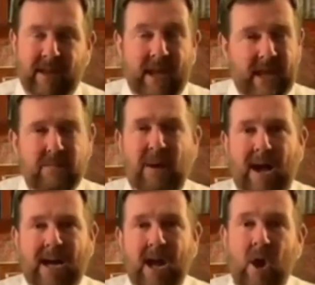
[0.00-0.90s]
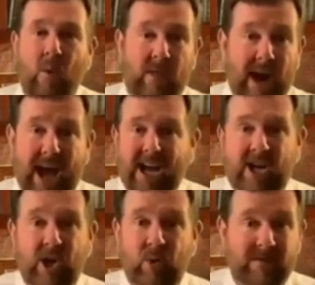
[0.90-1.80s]
anybody with an
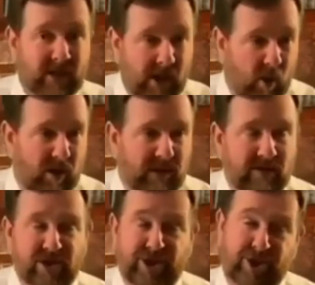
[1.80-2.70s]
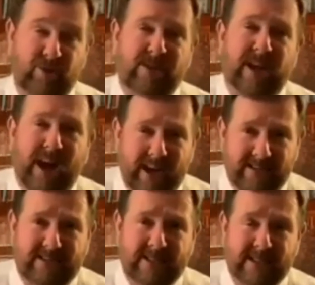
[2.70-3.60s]
IQ even lower than their shoe
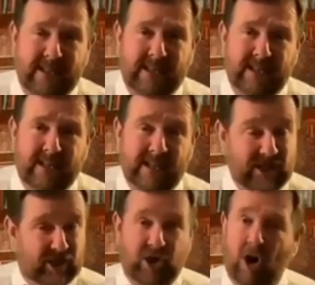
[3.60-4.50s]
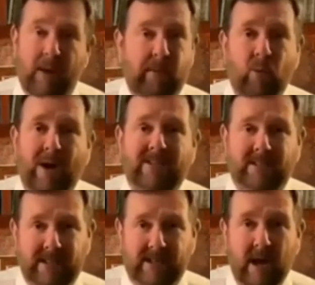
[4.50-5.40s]
size, can start up a
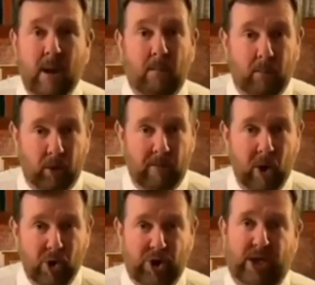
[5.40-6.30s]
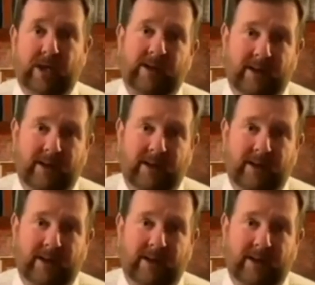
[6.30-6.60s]
wrestling promotion.